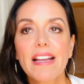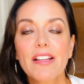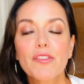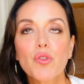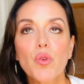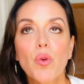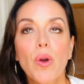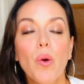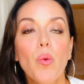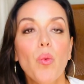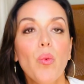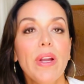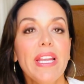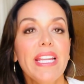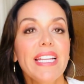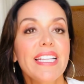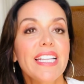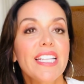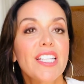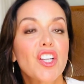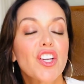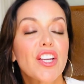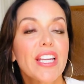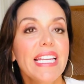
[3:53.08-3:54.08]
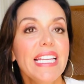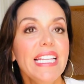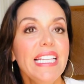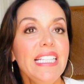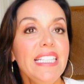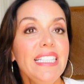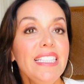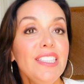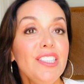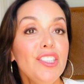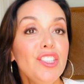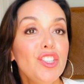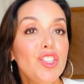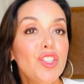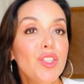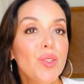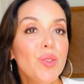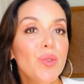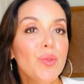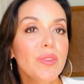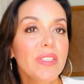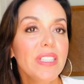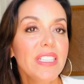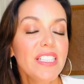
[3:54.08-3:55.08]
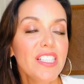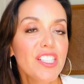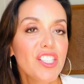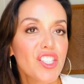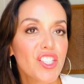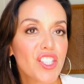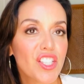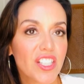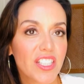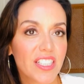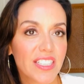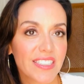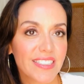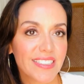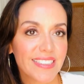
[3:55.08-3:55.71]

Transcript: To awaken our intuition.